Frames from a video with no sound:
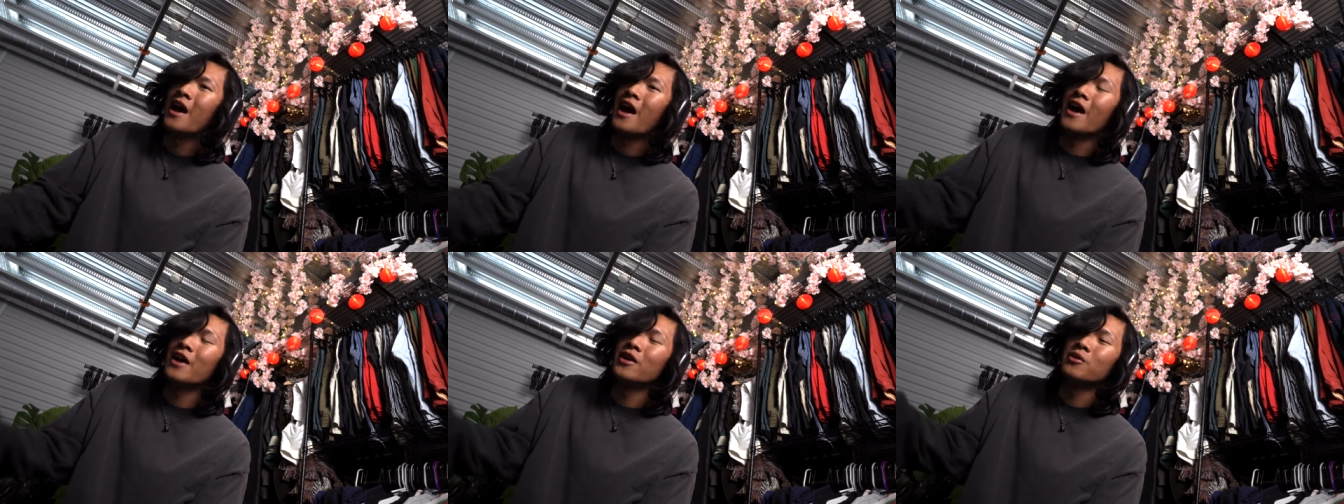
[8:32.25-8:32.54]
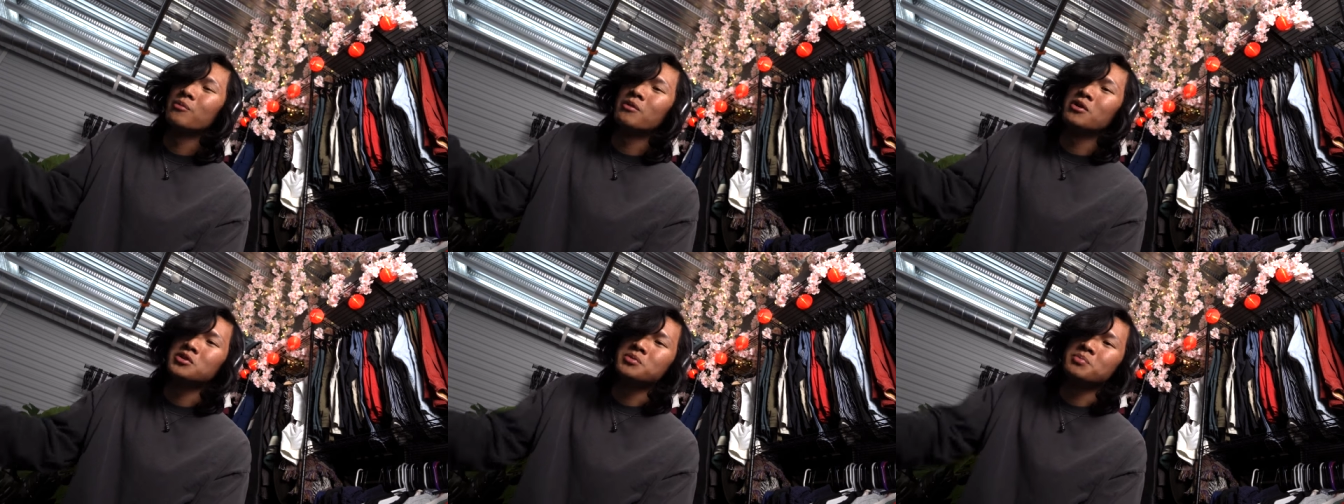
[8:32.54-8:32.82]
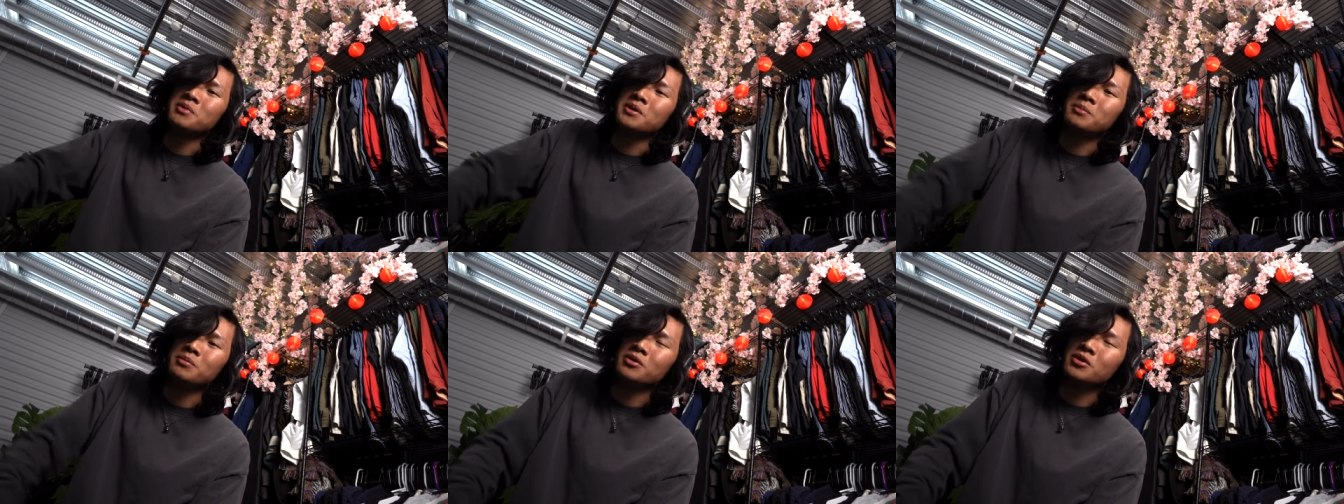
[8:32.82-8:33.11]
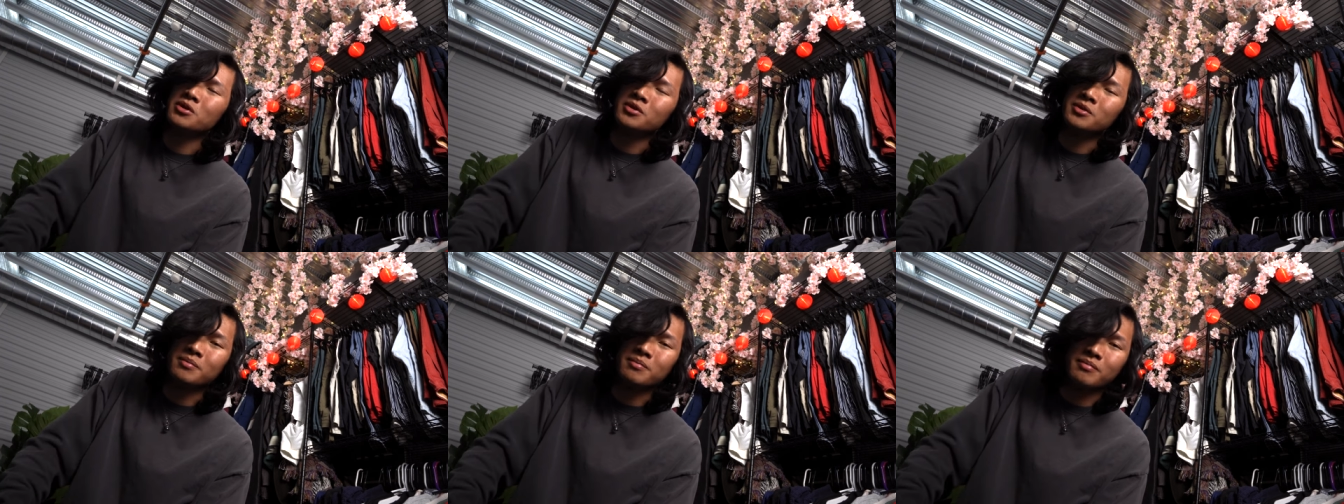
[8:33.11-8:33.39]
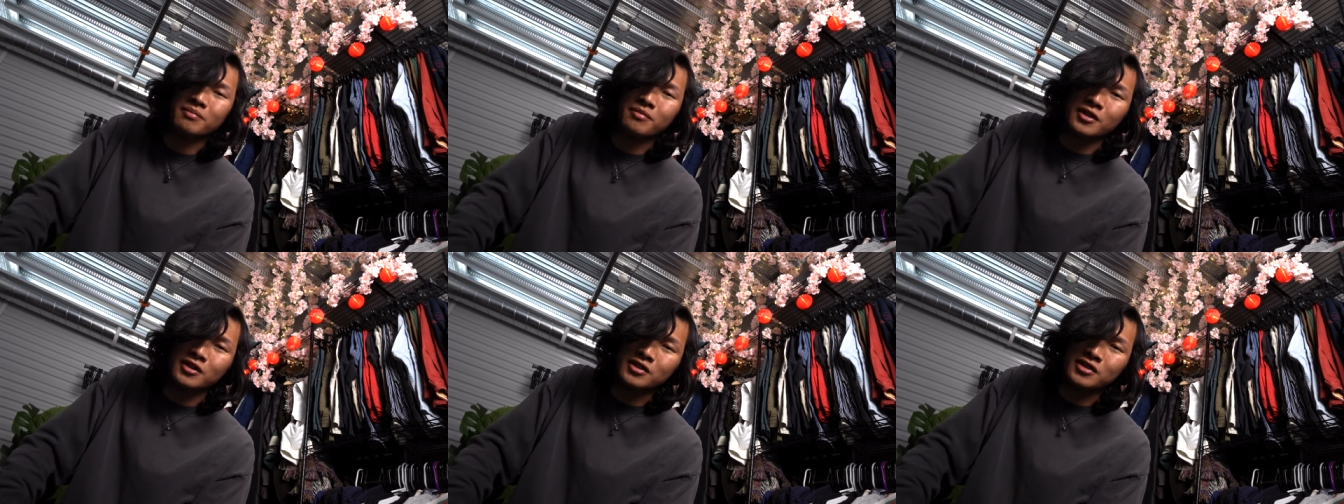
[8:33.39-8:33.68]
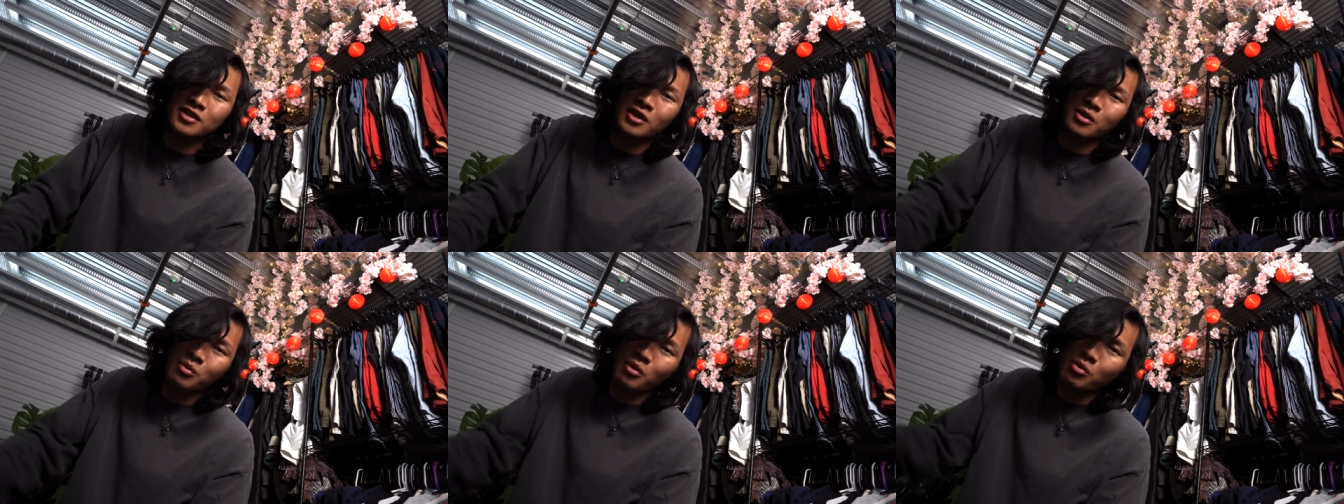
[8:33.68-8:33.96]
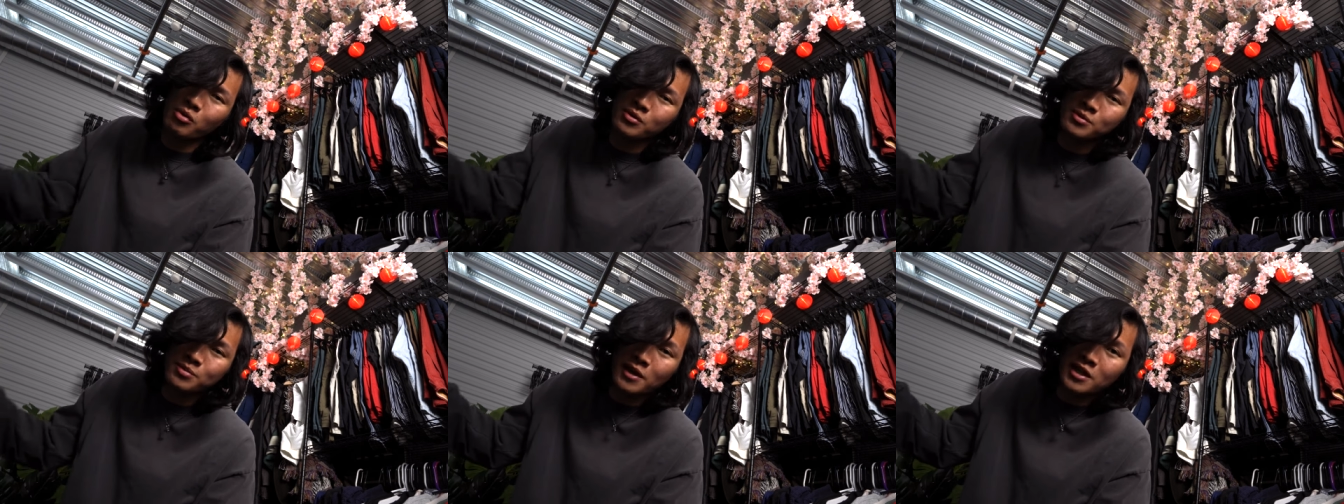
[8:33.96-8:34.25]
I know most people they're stuck
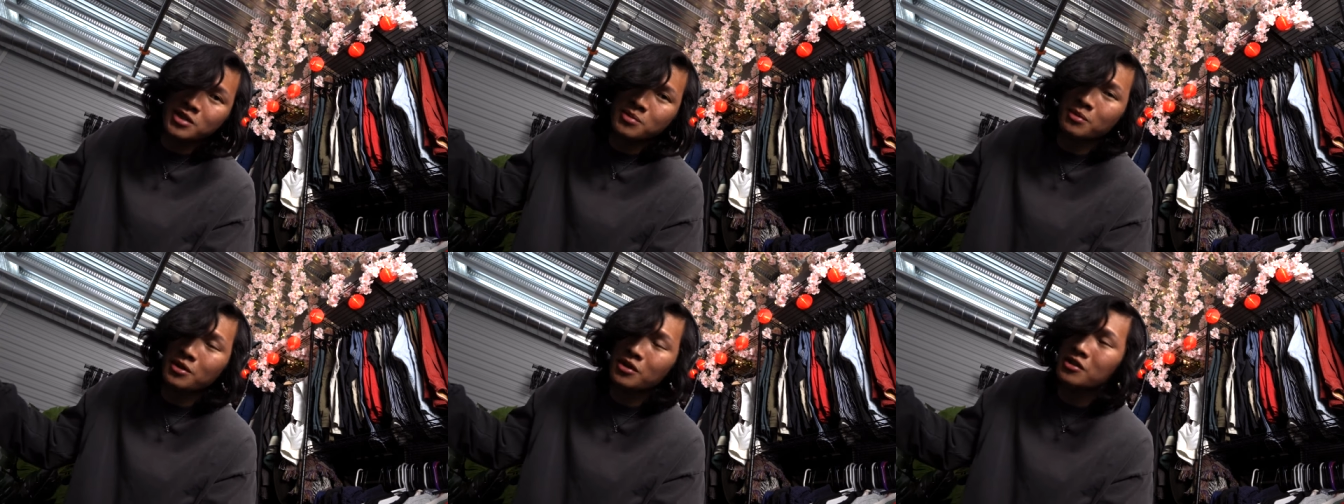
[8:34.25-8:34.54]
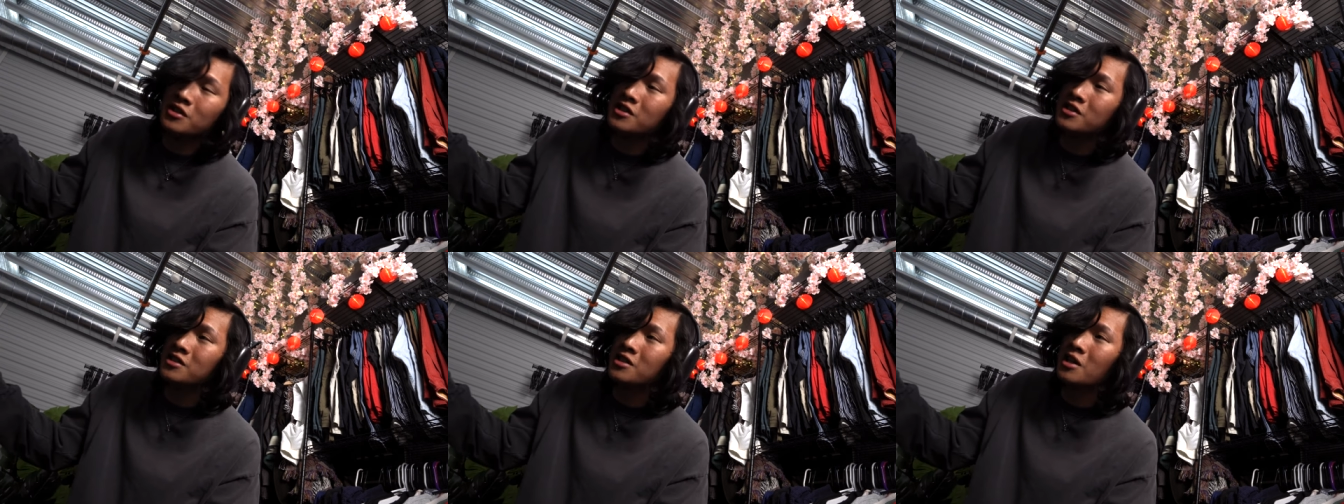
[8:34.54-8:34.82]
with responsibilities